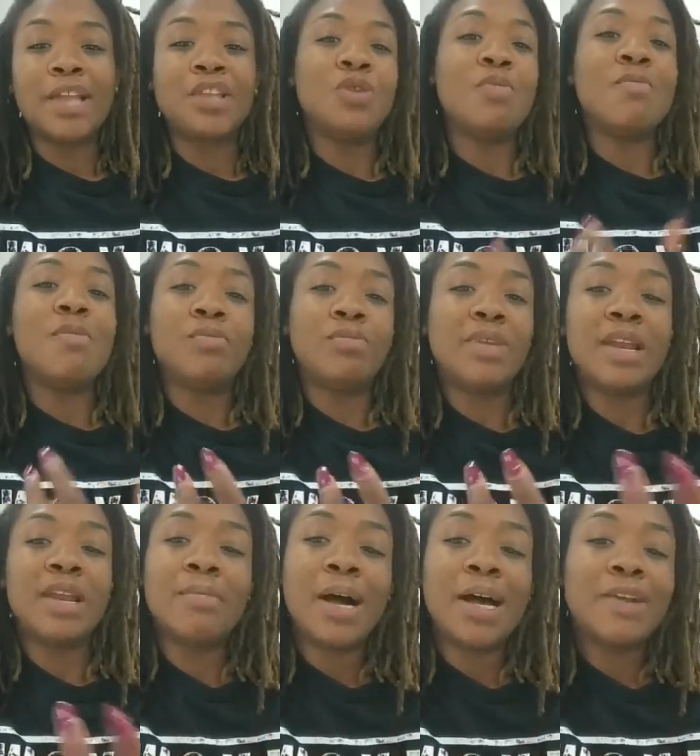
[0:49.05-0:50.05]
And you
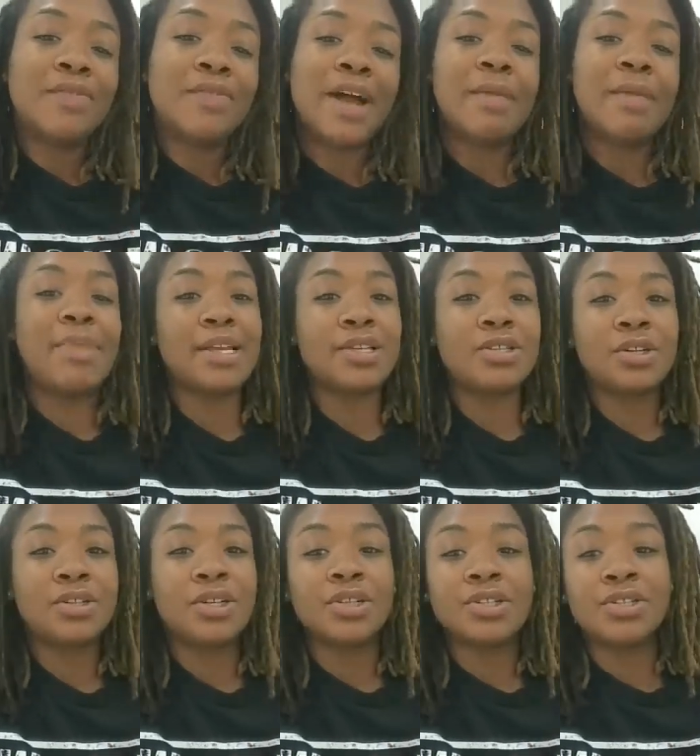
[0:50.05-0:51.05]
can modify it based
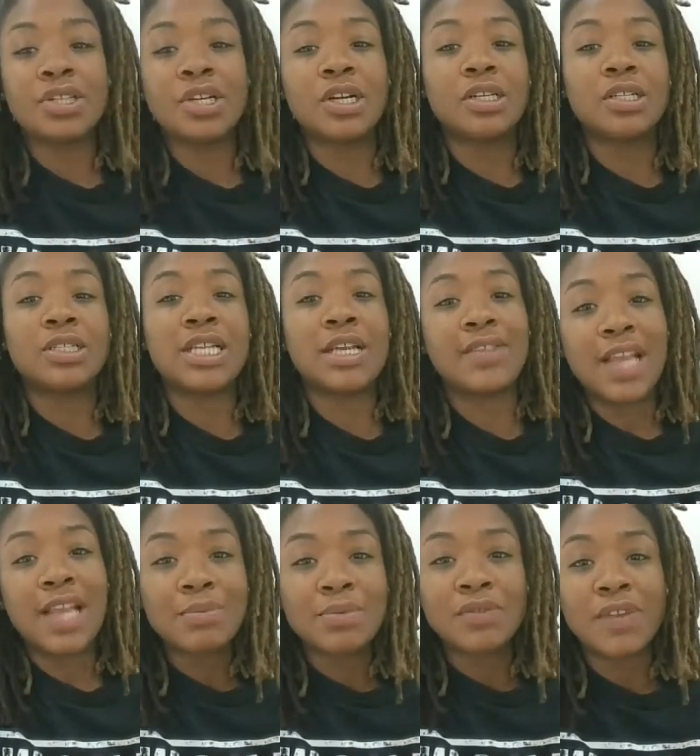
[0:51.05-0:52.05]
on your concerns and
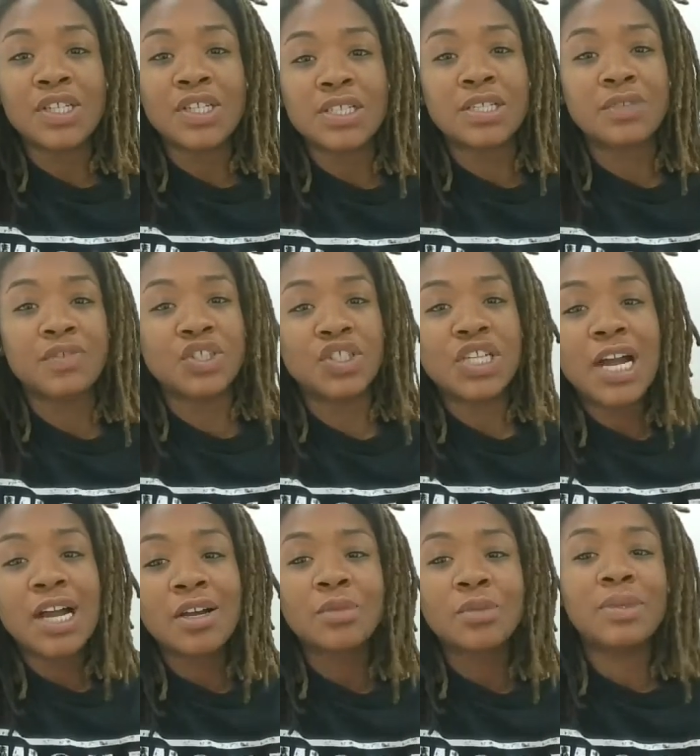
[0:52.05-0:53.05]
the observations of your
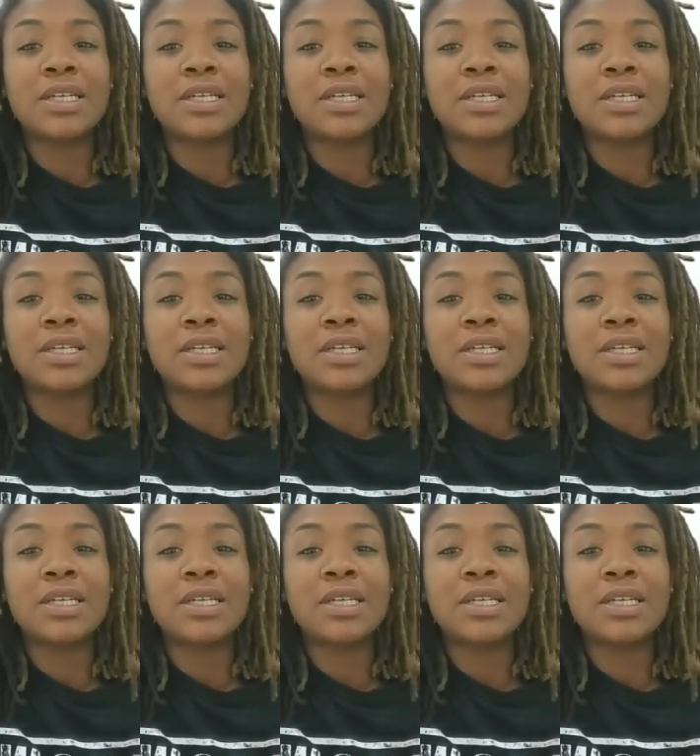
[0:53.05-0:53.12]
child,